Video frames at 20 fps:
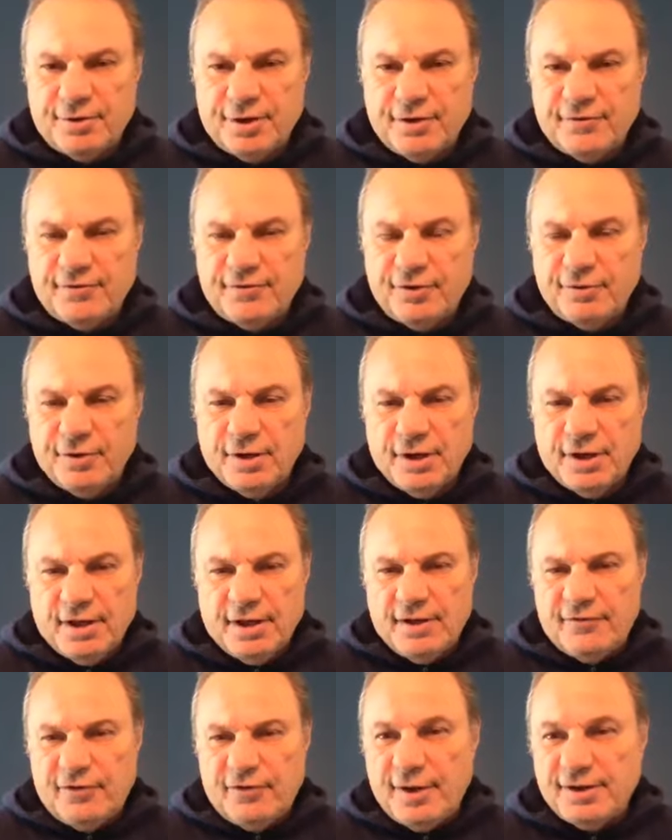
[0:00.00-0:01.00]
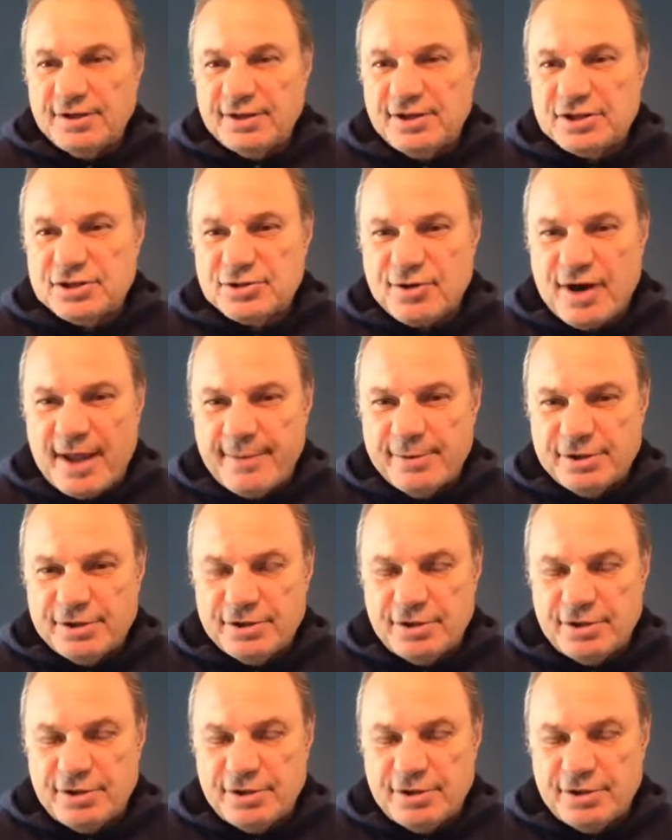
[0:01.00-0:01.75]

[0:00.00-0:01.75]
If you had to describe it to